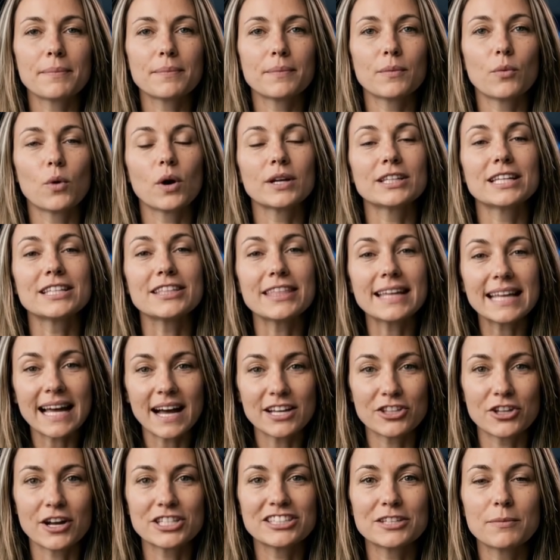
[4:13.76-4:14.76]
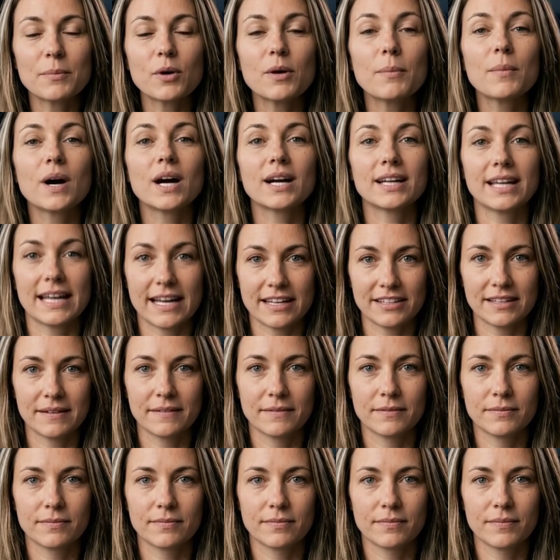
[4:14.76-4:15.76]
What is the addressable market?
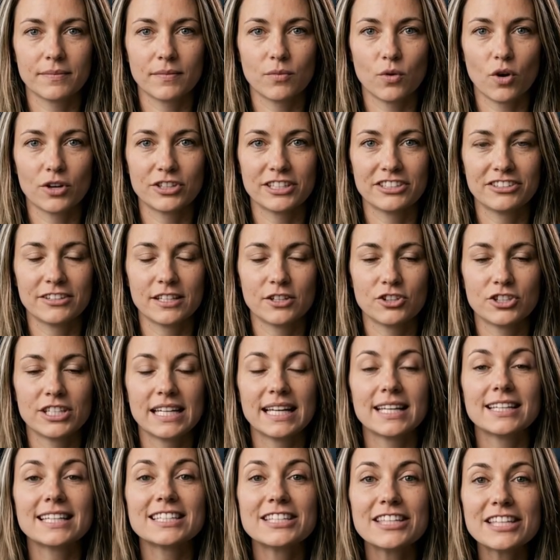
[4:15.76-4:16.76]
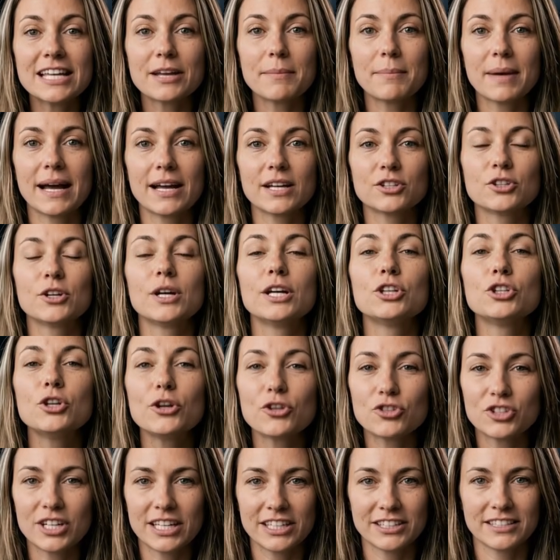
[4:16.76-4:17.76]
What is the realistic penetration
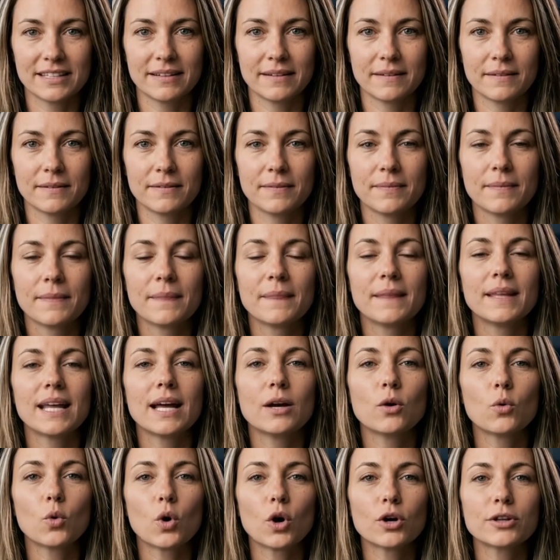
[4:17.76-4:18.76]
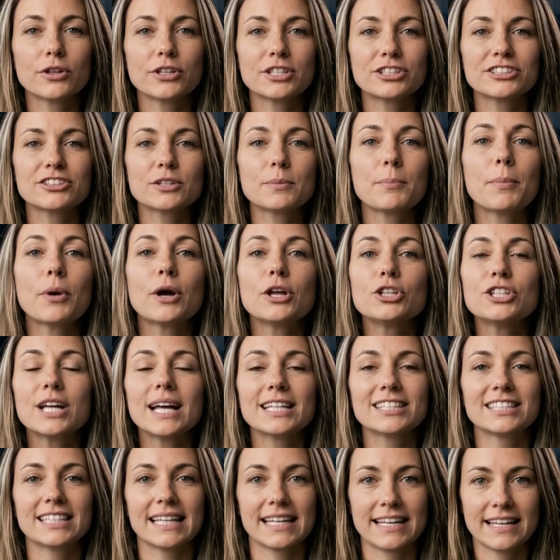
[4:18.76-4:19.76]
rate? And what does the bridge
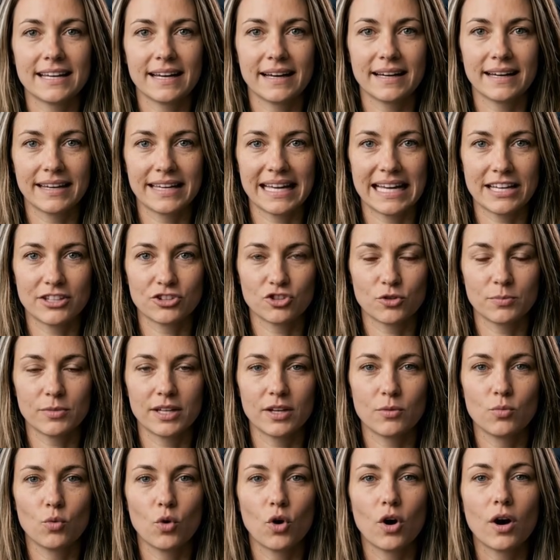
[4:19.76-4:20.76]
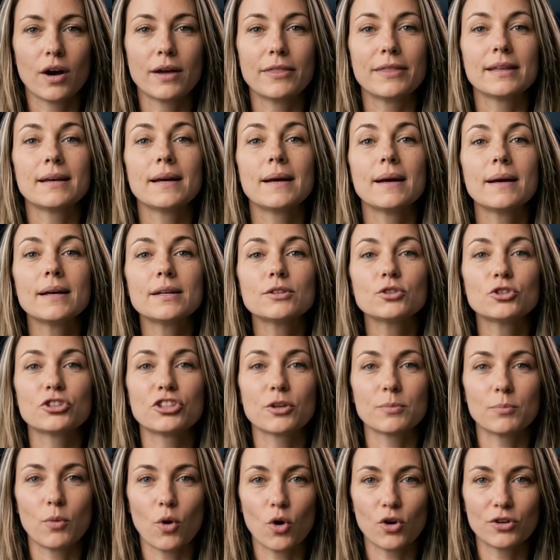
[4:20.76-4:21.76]
asset need to be worth to
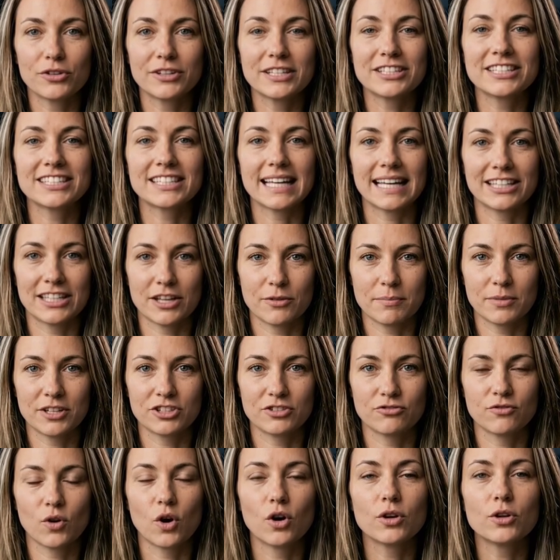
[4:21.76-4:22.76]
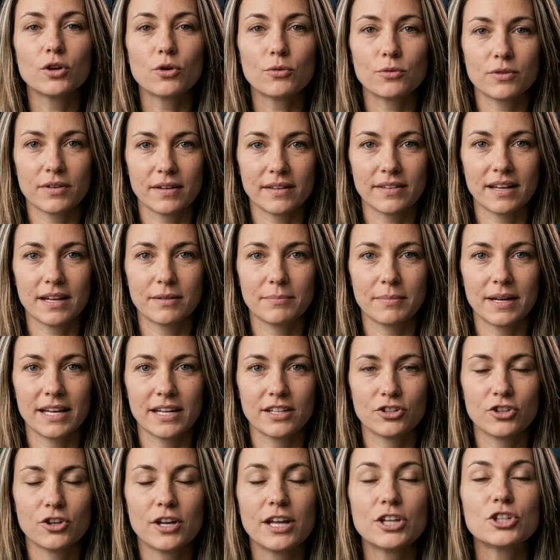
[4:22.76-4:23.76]
support the settlement volume that
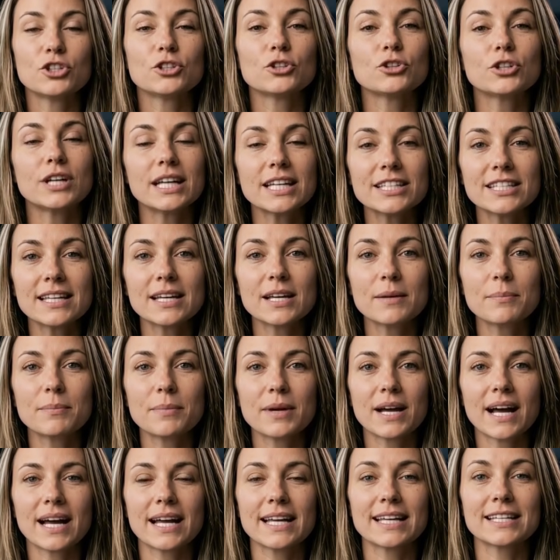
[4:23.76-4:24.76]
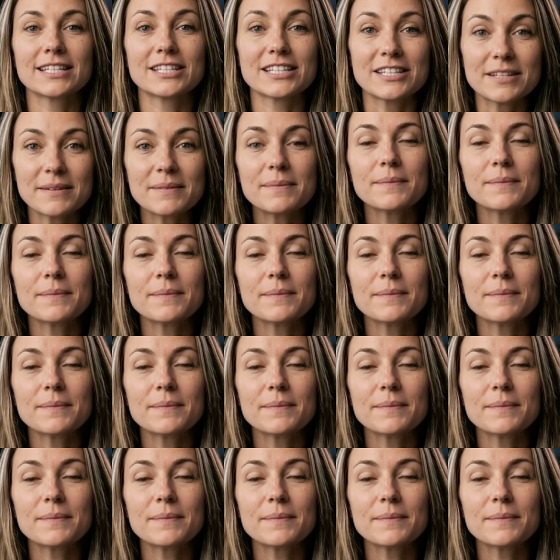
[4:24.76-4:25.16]
penetration rate implies?